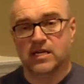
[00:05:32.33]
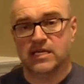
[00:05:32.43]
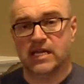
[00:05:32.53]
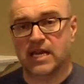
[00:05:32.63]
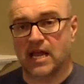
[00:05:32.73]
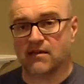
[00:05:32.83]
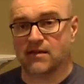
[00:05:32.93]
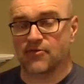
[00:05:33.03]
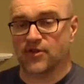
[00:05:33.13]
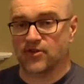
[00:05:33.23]
DNA
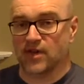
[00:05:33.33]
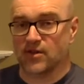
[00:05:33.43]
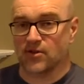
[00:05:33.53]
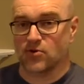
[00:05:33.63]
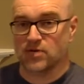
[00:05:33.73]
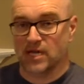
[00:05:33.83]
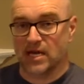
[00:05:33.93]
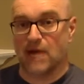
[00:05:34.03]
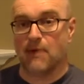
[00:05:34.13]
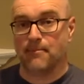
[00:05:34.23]
synthesis or
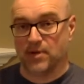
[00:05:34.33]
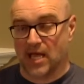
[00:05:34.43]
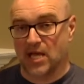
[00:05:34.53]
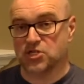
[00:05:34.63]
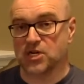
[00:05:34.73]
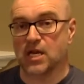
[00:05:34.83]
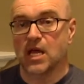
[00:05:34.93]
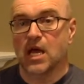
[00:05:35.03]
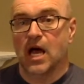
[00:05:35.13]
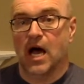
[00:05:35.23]
DNA replication
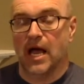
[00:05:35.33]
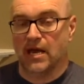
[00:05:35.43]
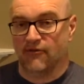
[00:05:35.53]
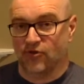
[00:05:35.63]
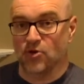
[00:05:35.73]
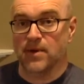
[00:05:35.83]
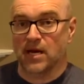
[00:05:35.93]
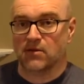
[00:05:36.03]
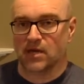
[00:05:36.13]
in a few minutes.